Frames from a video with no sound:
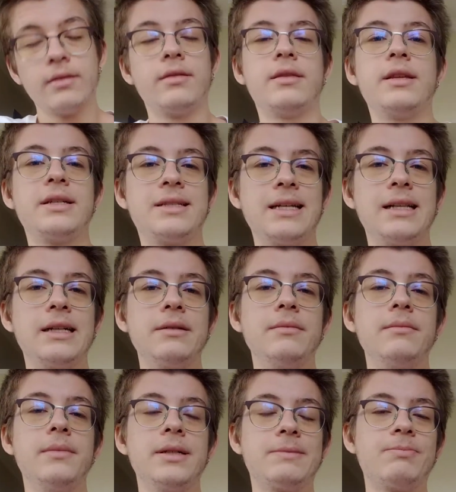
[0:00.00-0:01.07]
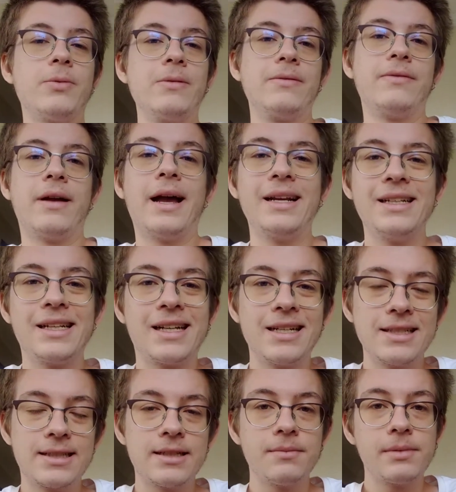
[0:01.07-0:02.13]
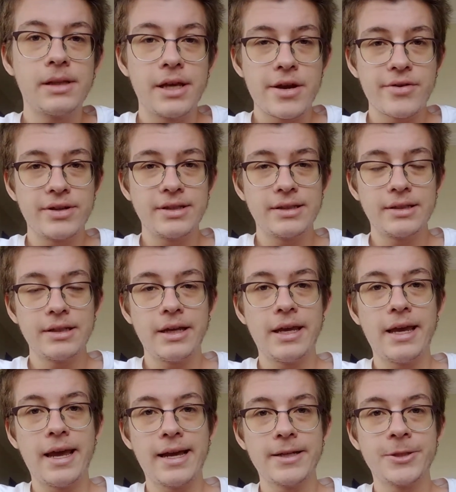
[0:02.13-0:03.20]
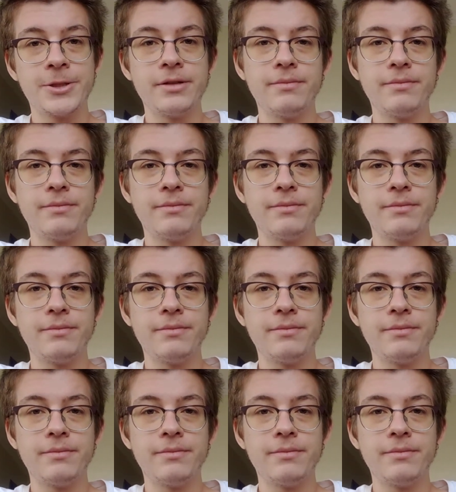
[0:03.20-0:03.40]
The seller must provide the custom clearance, he has to